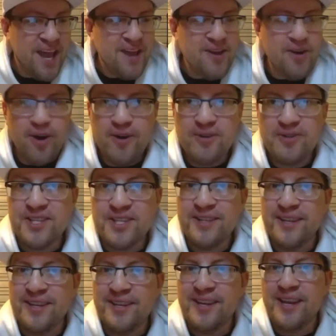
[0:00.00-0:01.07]
ARs,
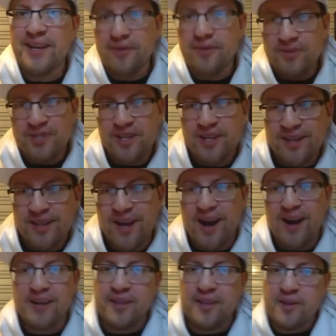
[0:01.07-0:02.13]
and then here's the
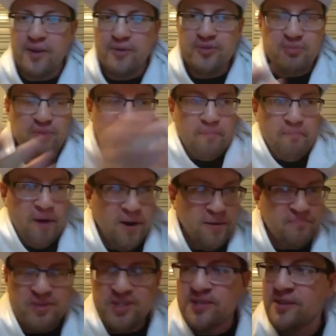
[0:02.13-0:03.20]
Glock that goes with the
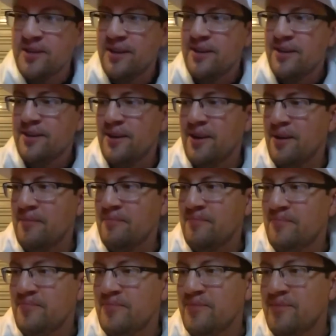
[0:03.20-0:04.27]
pumps. Got
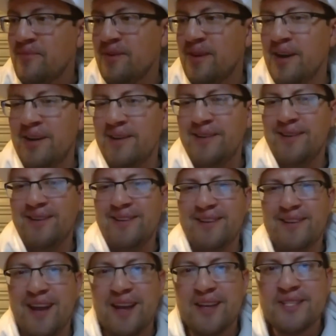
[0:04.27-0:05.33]
to
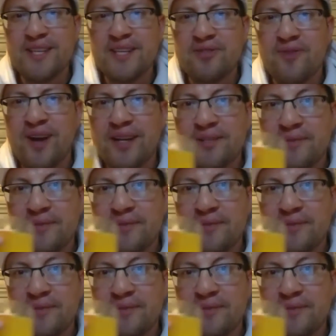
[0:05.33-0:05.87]
accessorize.